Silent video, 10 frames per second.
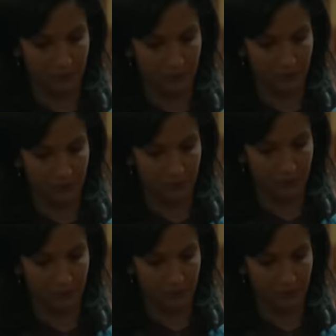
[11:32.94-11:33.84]

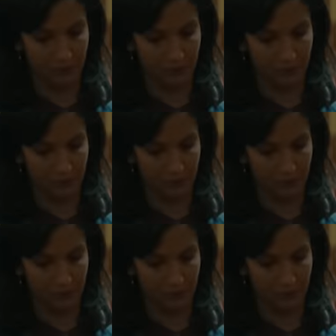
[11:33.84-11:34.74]

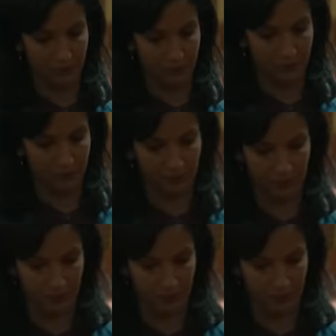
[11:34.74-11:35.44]
(not speaking)